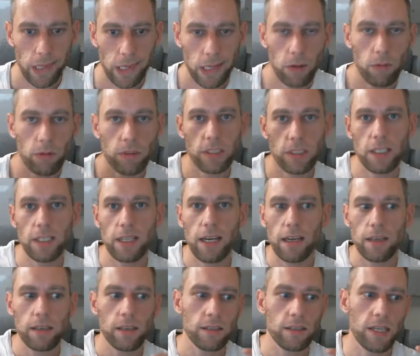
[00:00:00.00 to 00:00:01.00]
wanted an
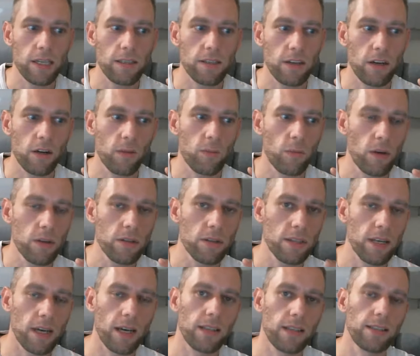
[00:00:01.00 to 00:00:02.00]
IR sensor on one
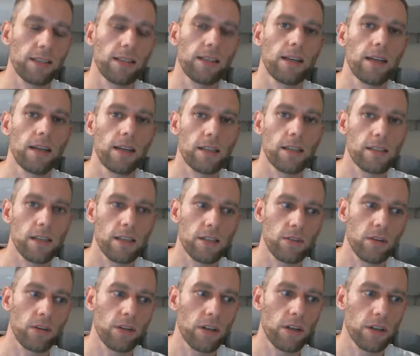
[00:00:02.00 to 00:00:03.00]
side and an IR
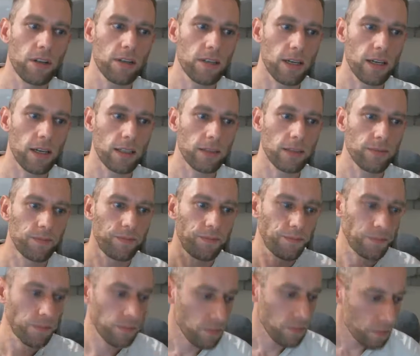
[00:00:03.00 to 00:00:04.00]
sensor on the other side.
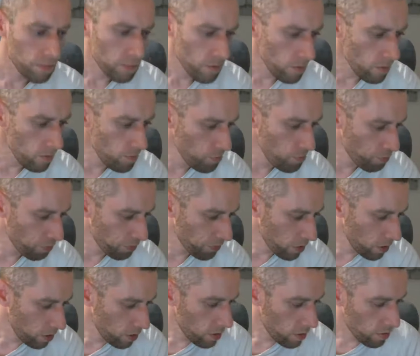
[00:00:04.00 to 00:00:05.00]

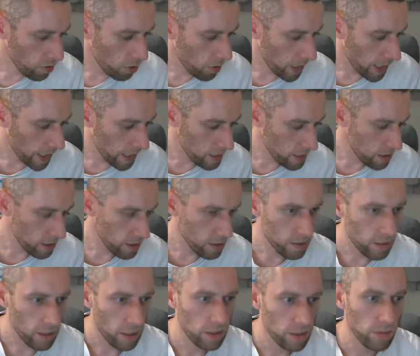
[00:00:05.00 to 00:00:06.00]
So I initially
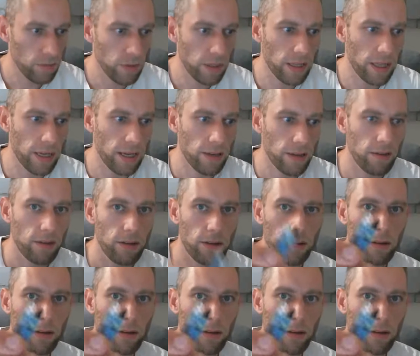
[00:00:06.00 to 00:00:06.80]
started with this.